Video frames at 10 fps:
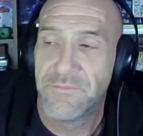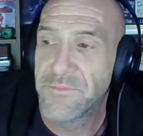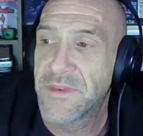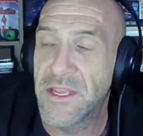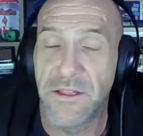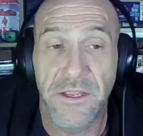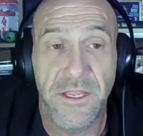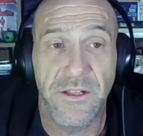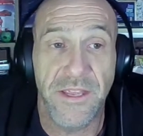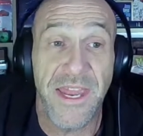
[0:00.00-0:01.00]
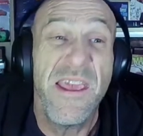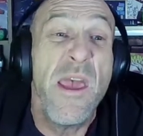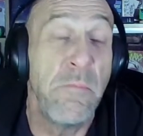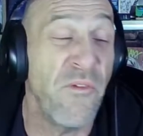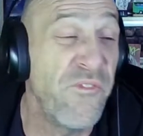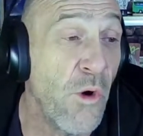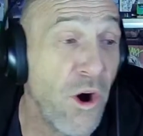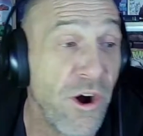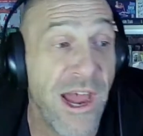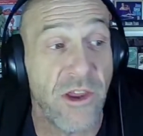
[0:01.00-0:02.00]
Kill and kill again.
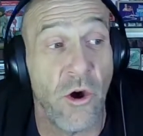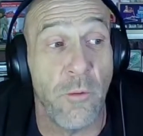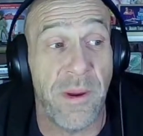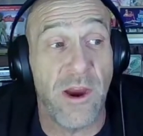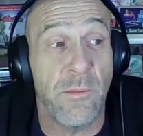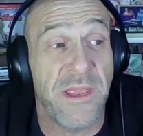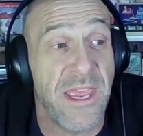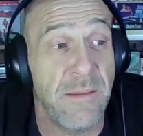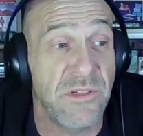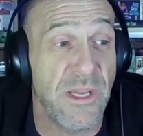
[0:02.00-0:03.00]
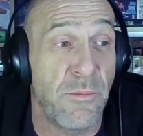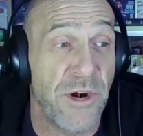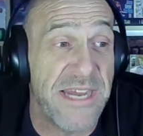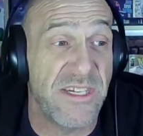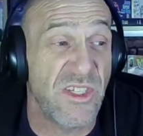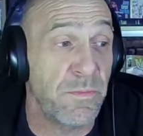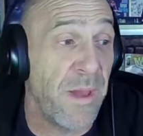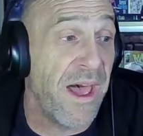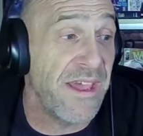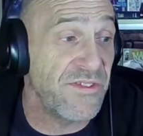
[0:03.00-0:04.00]
Before uh, Colbert became someone I
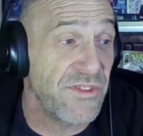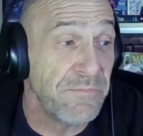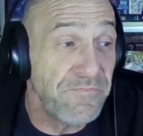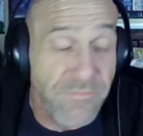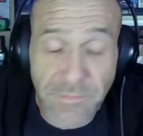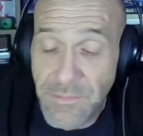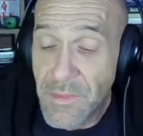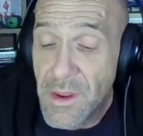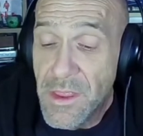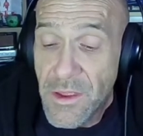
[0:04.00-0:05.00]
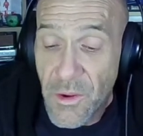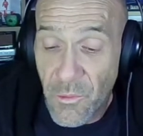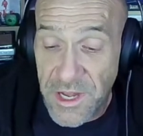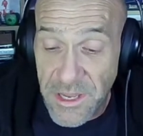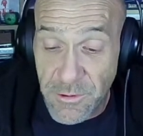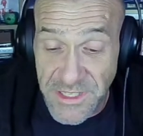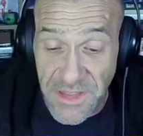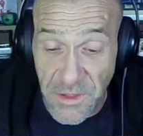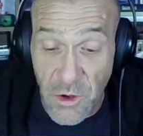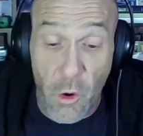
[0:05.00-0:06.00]
despise, when he was on
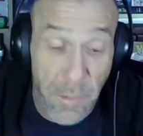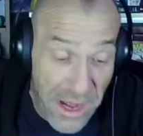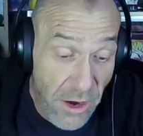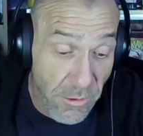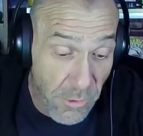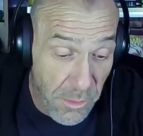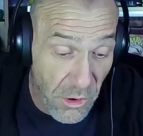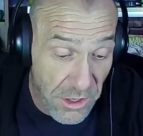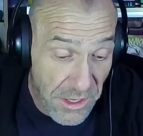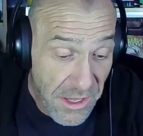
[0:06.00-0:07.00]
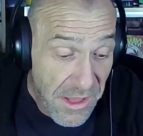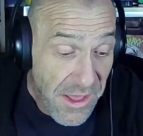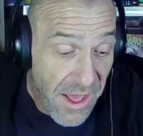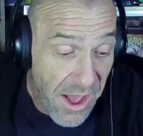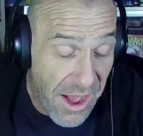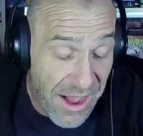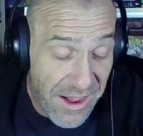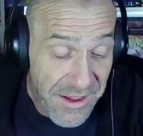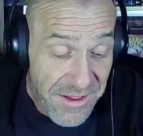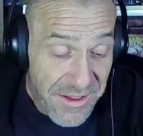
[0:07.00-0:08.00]
the Colbert Report, uh,
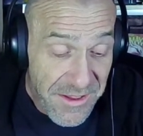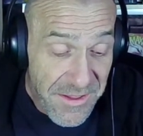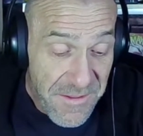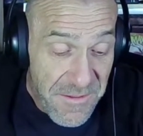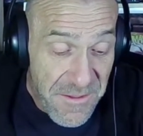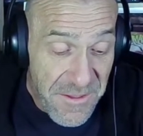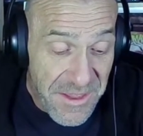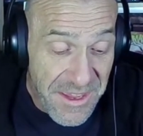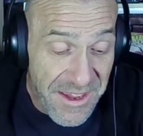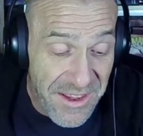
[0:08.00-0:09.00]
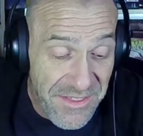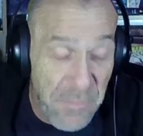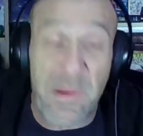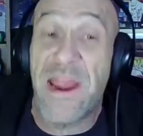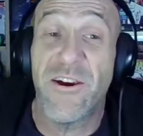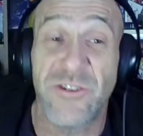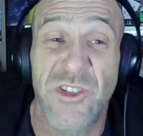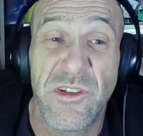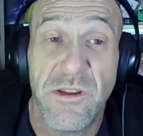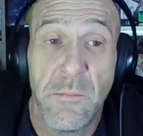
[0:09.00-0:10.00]
yeah, uh, the
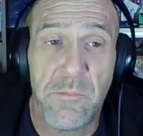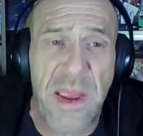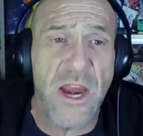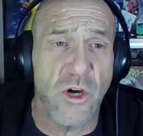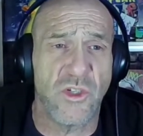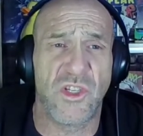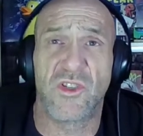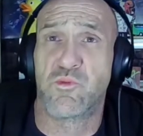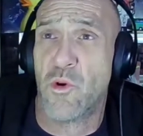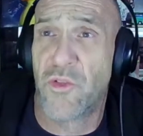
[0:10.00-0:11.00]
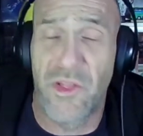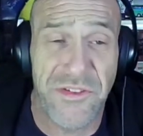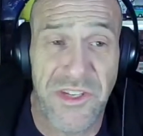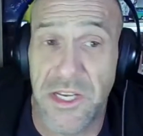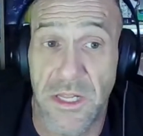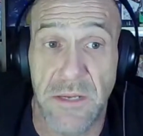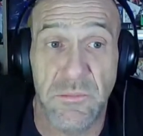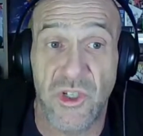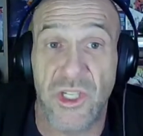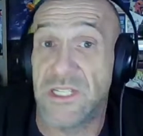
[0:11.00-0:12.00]
Bears Bears as ruthless killing
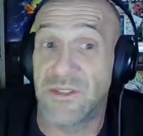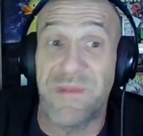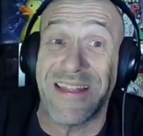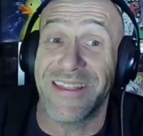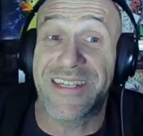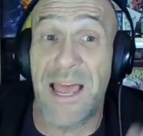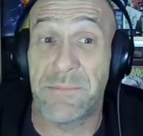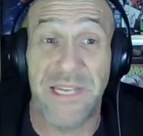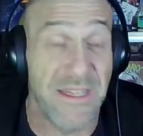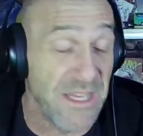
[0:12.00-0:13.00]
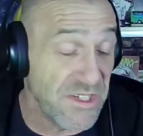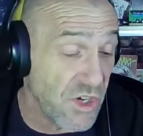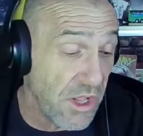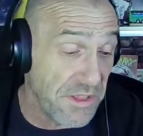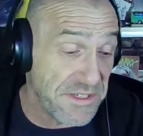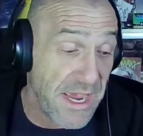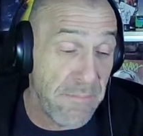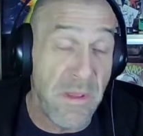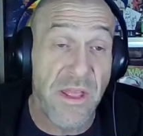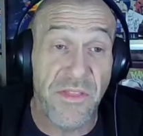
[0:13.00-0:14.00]
machines made the top 10 list all the time.
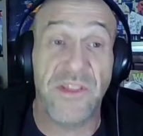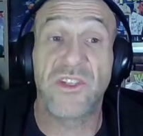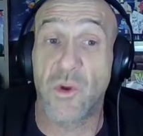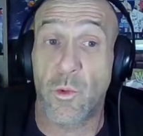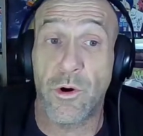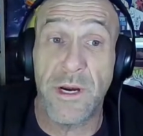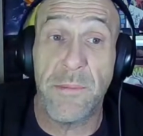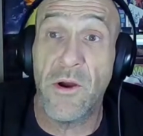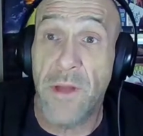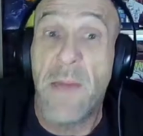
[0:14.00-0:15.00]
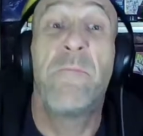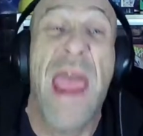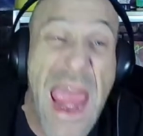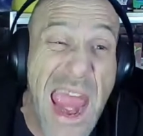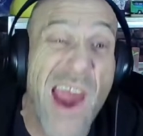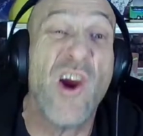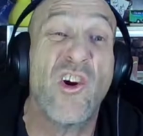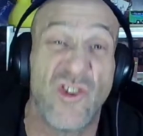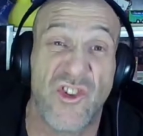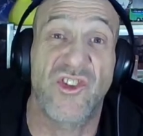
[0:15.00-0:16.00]
Things to worry about.
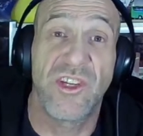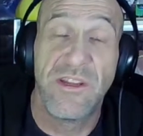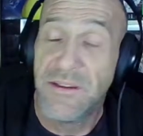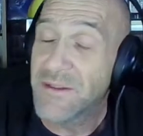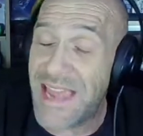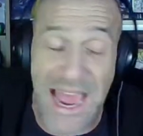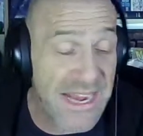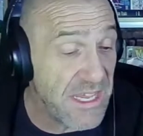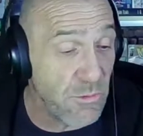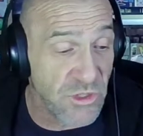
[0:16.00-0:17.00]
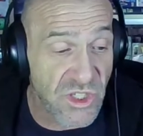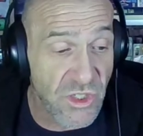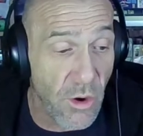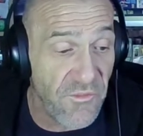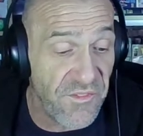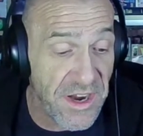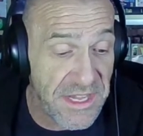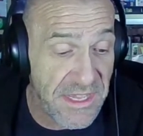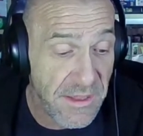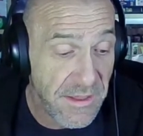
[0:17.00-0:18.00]
Bears! God, he was so
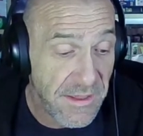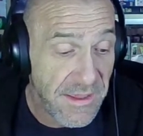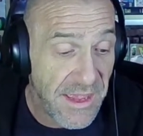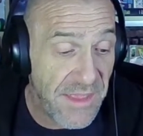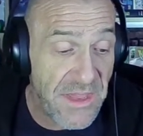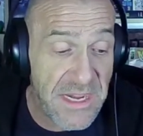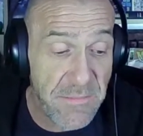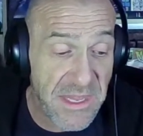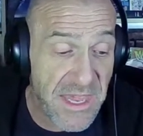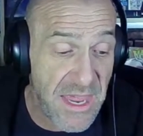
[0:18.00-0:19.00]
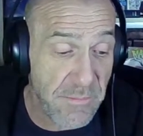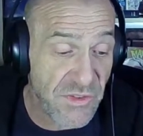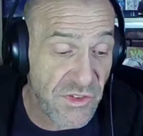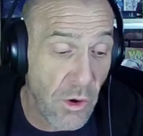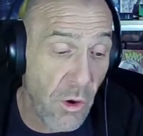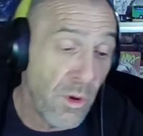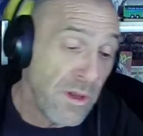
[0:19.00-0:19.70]
funny. And then he became so.